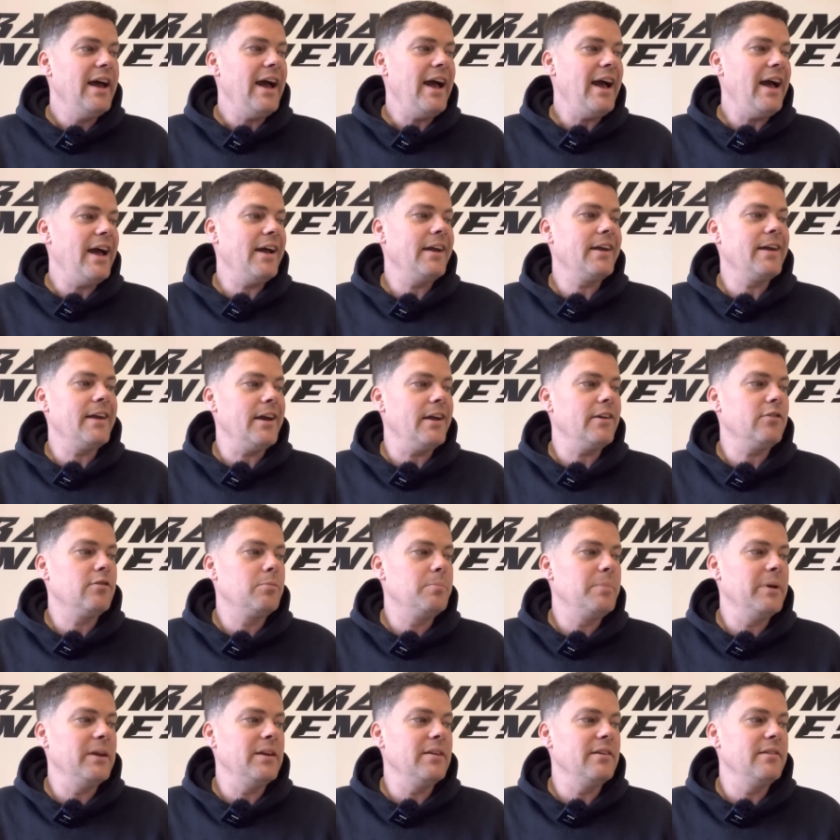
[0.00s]
our gas
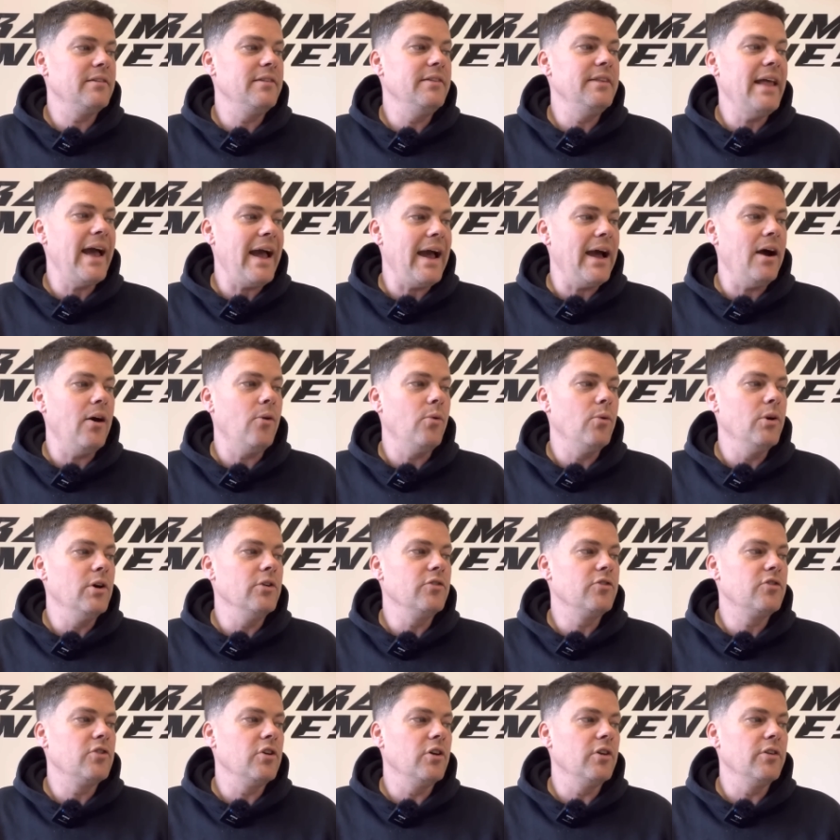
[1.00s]
bill now
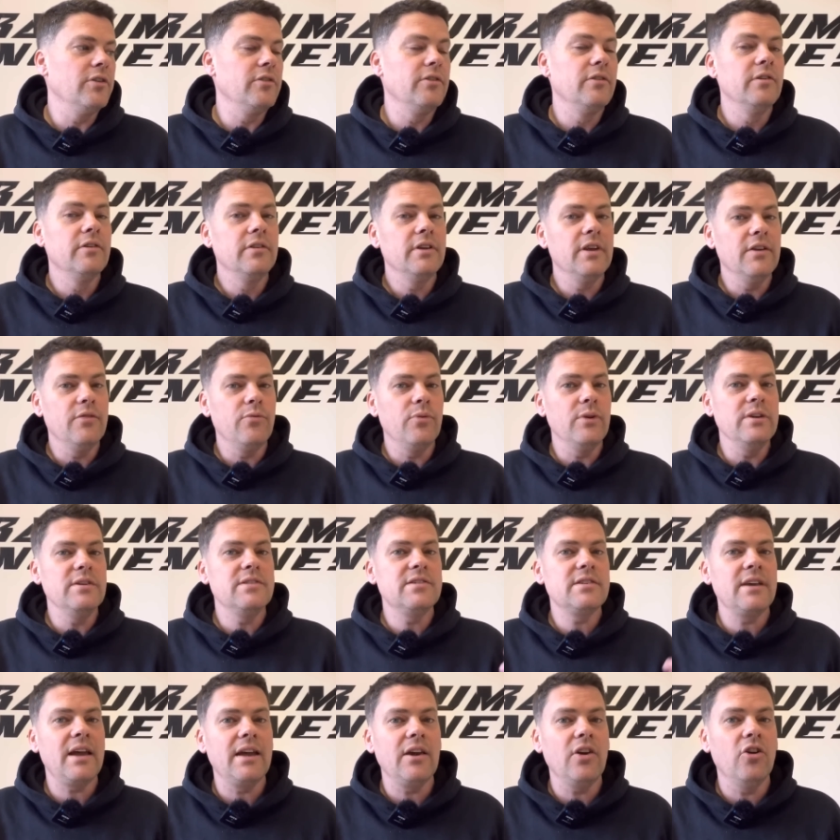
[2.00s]
has gone, if we
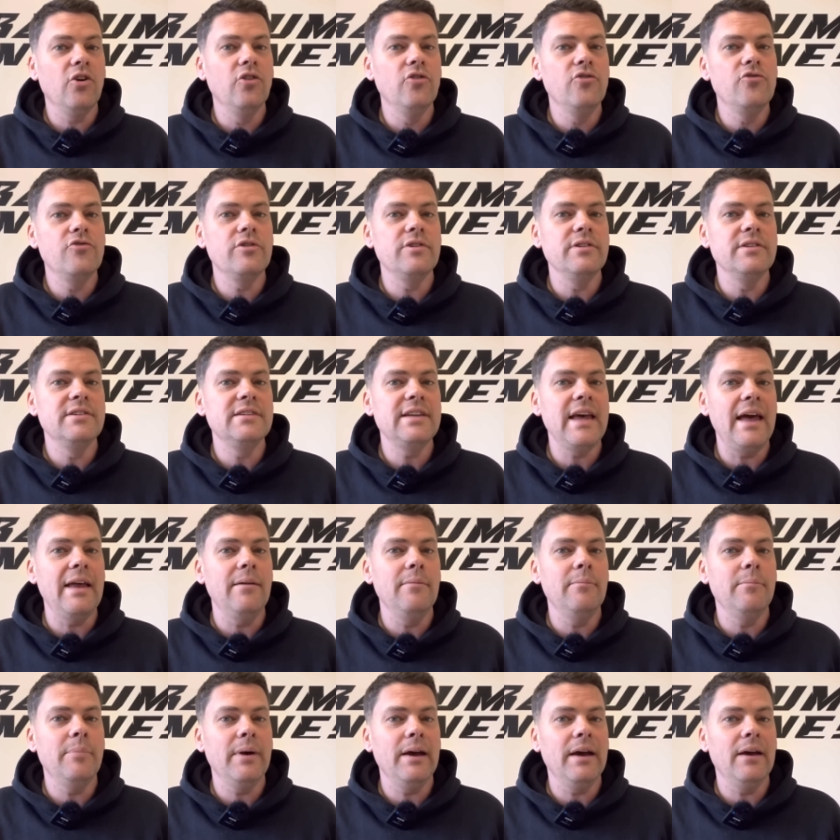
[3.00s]
say
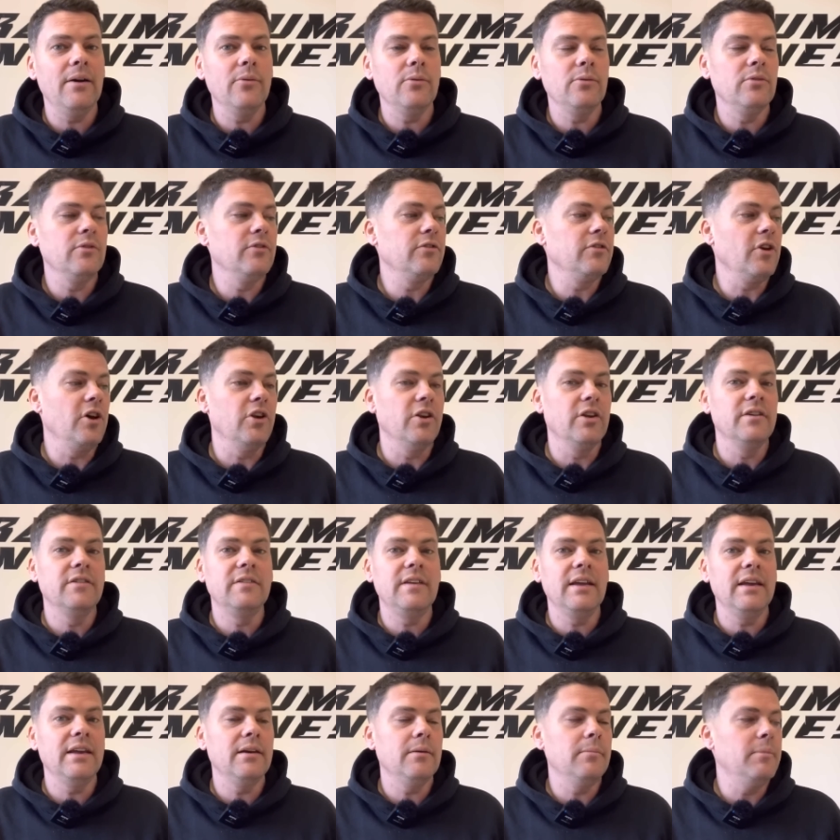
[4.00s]
£110 on a
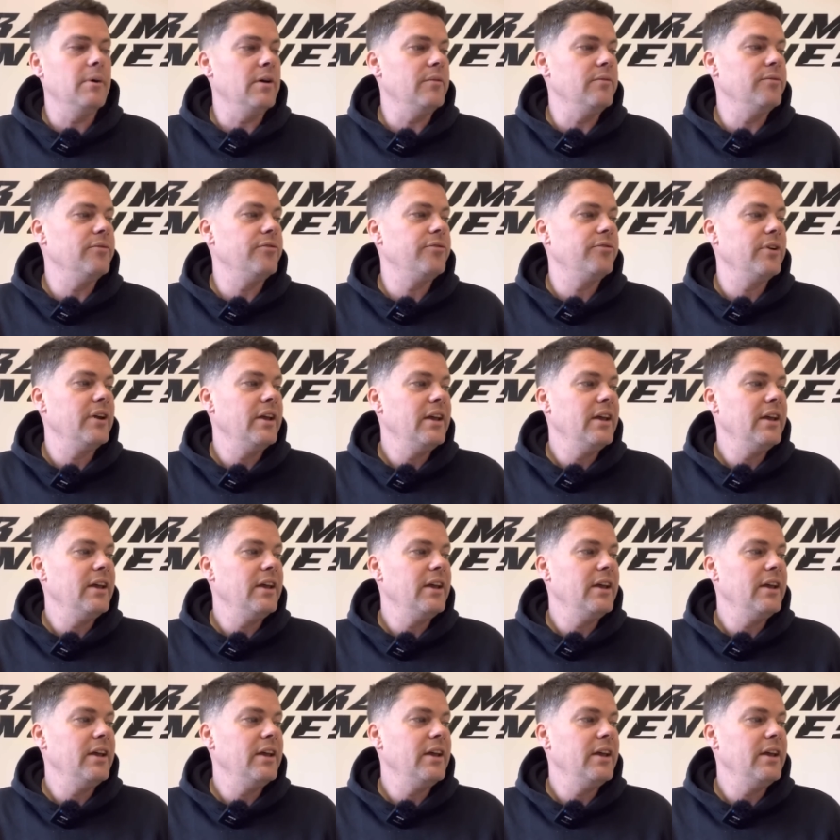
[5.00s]
dear month,